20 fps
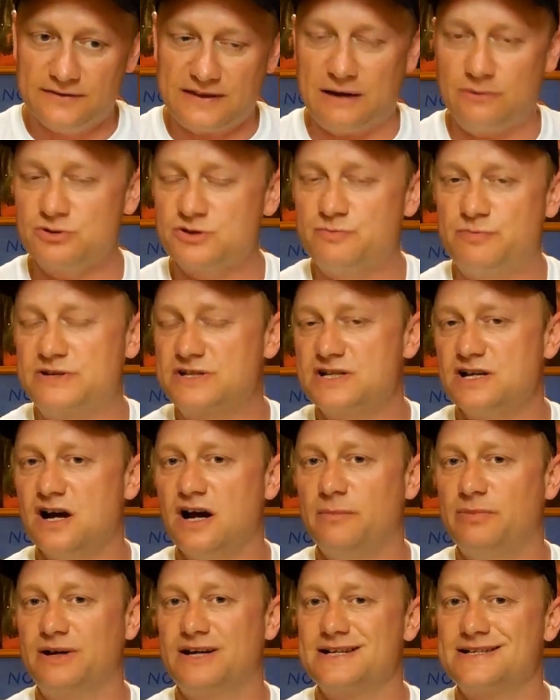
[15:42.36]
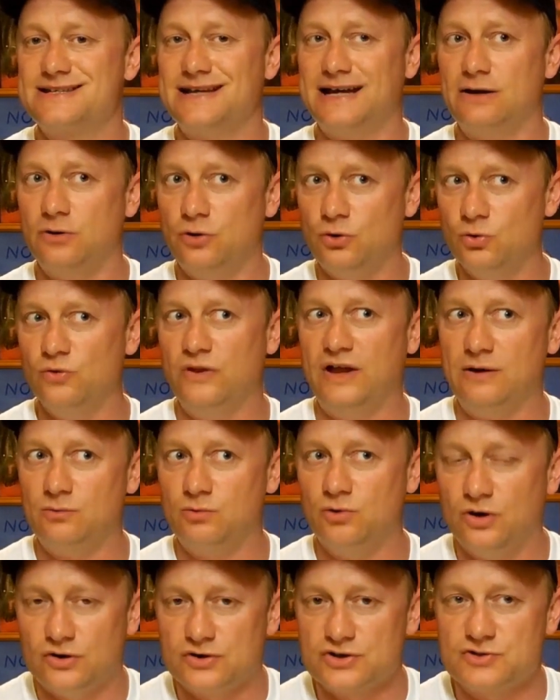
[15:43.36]
that was bizarre because that all
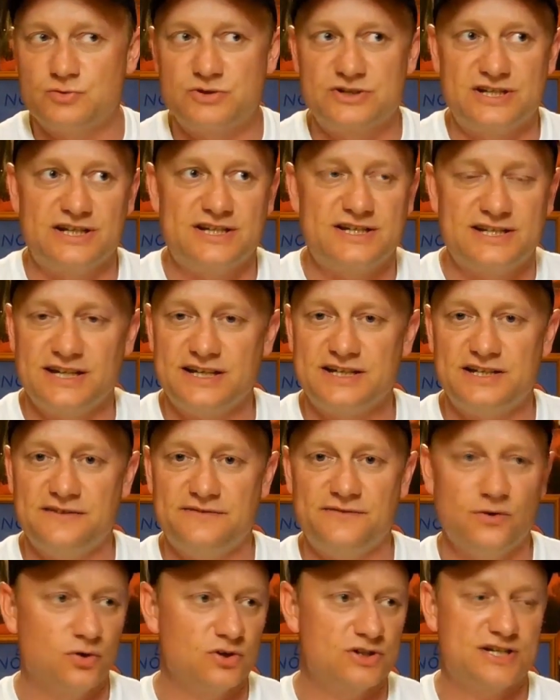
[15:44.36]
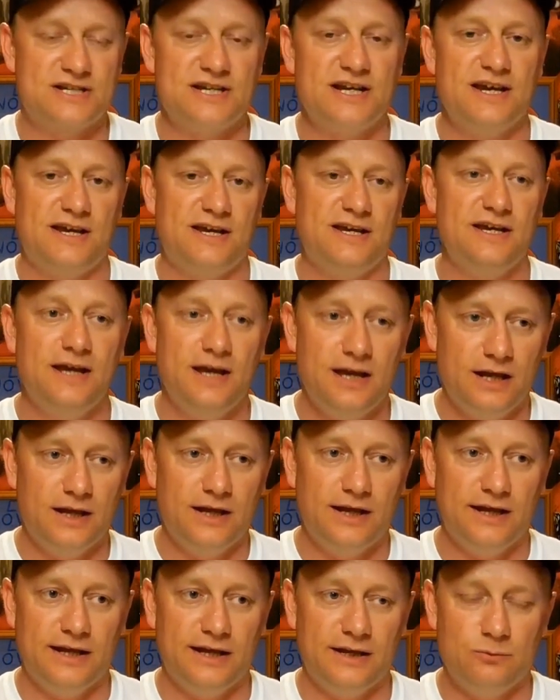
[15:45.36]
that was was a sixty-four C
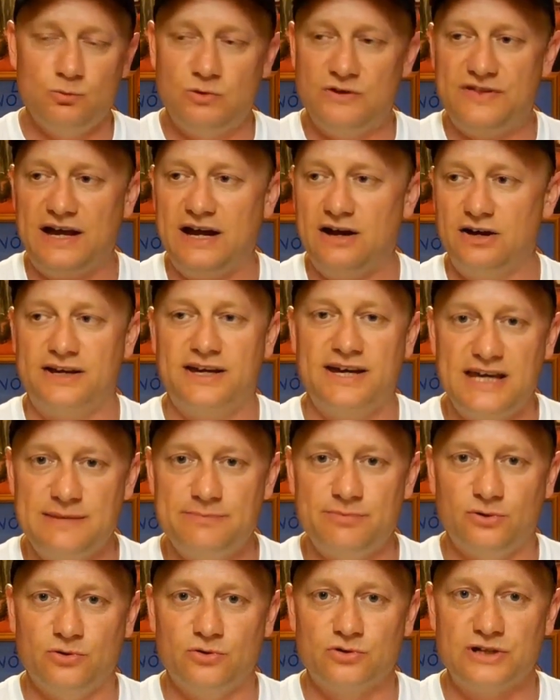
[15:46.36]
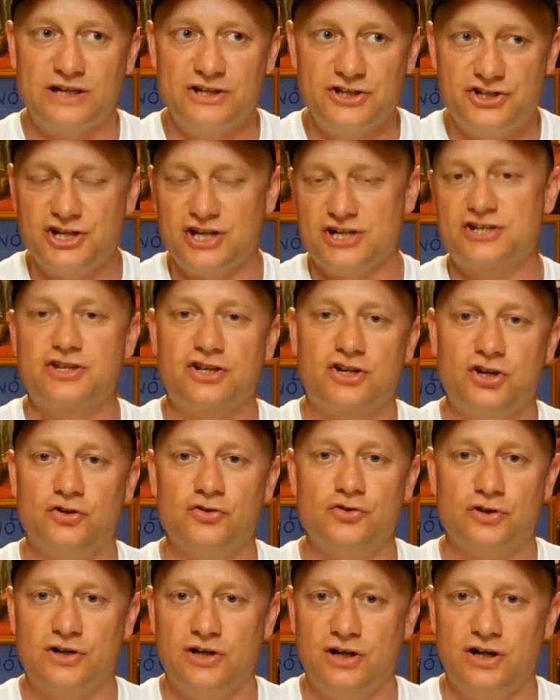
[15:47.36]
without a keyboard and just the
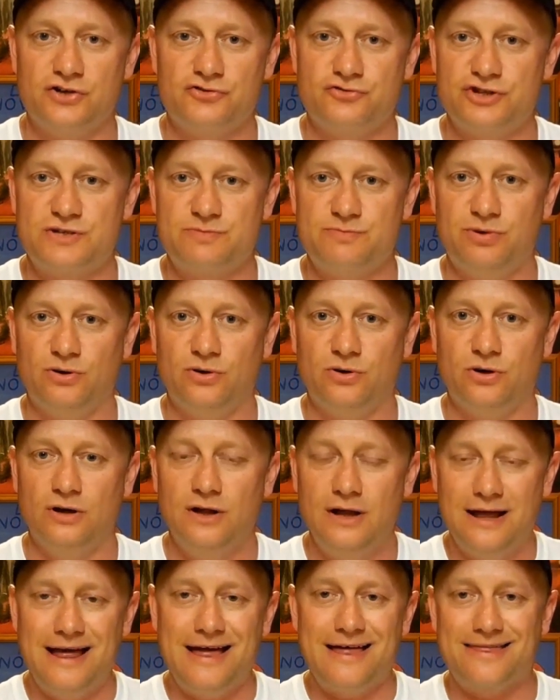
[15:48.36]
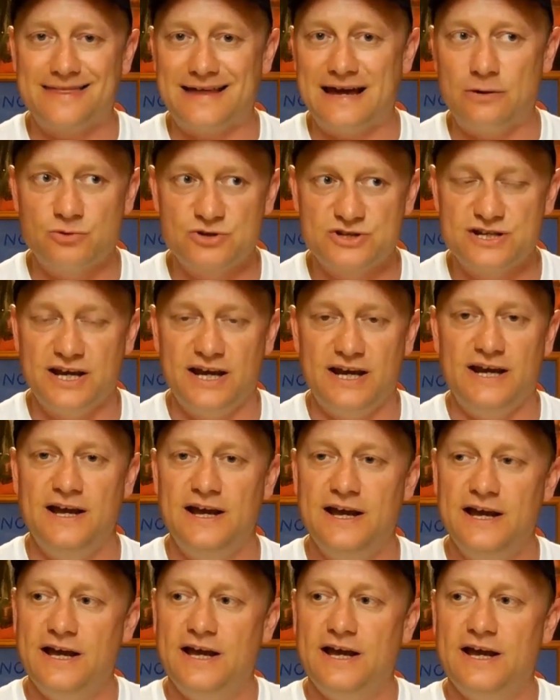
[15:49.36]
cartridge support. That was it.
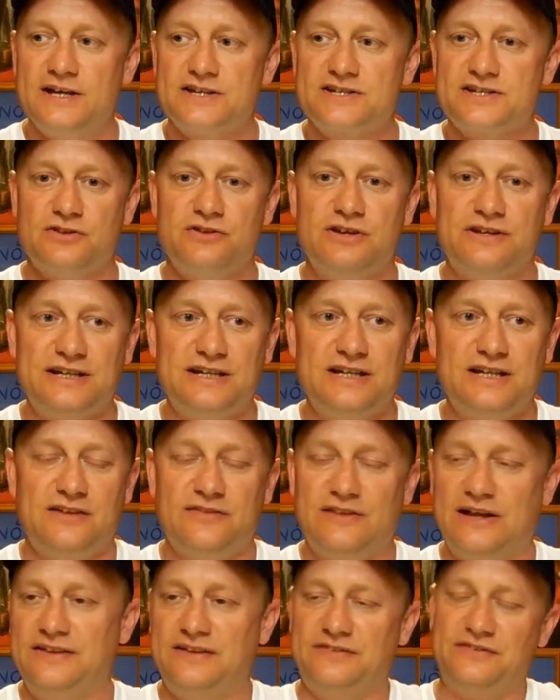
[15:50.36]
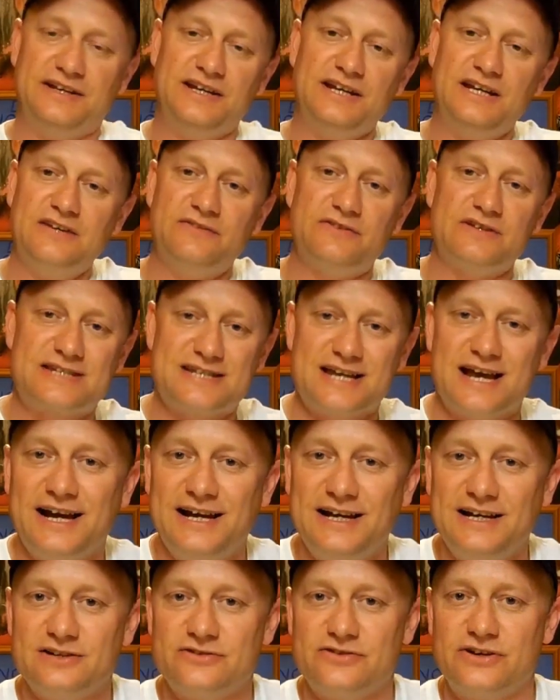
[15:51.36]
So they didn't they, they didn't even
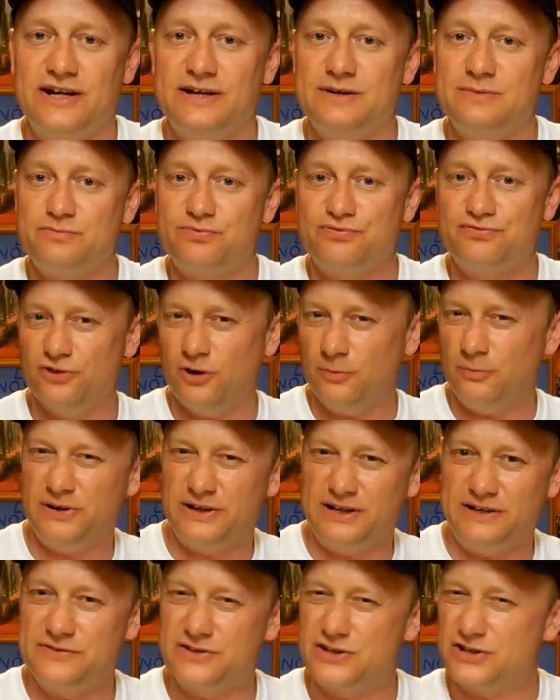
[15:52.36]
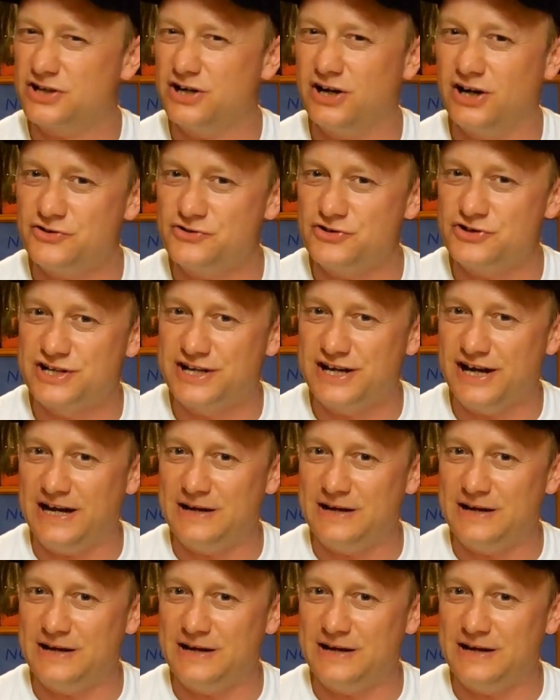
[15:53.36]
tailor it properly for the cartridge